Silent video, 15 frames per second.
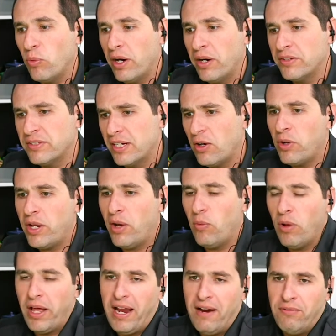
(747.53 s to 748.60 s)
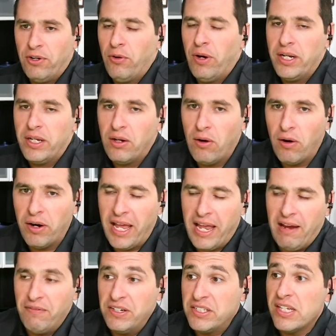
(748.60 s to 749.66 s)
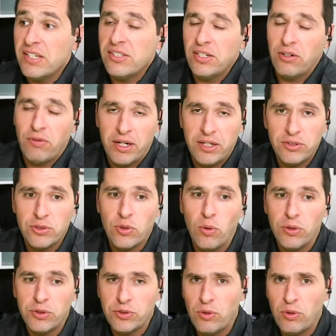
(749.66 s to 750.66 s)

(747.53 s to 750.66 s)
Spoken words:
where it's like, okay, well, I have a credit card, I have a decent credit score,